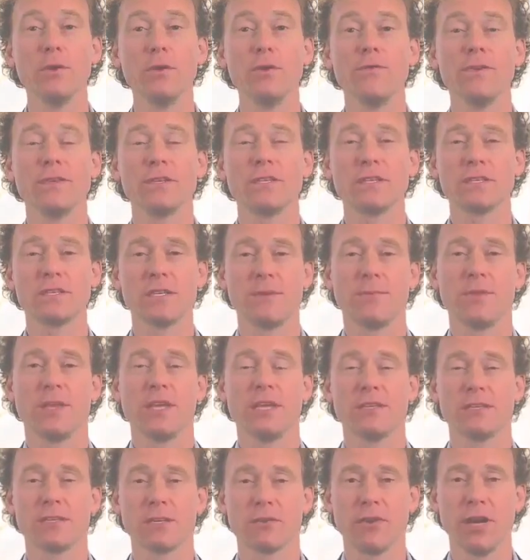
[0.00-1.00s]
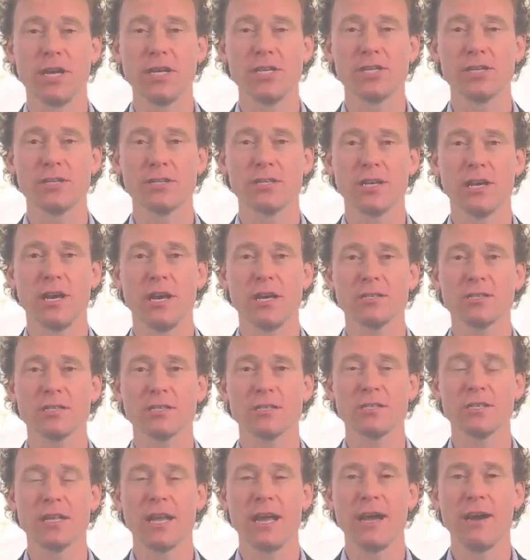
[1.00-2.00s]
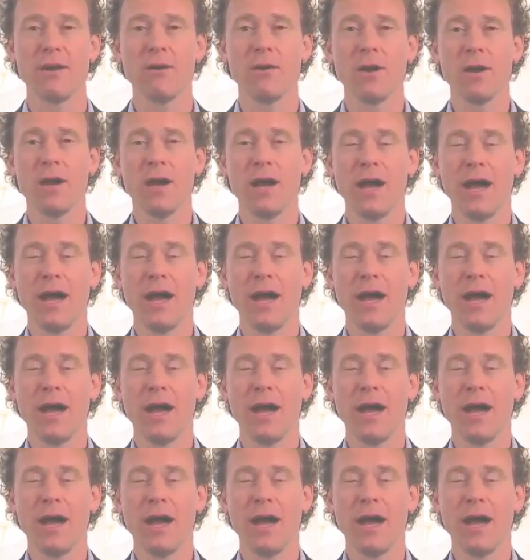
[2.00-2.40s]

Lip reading: move into some of the integration tasks now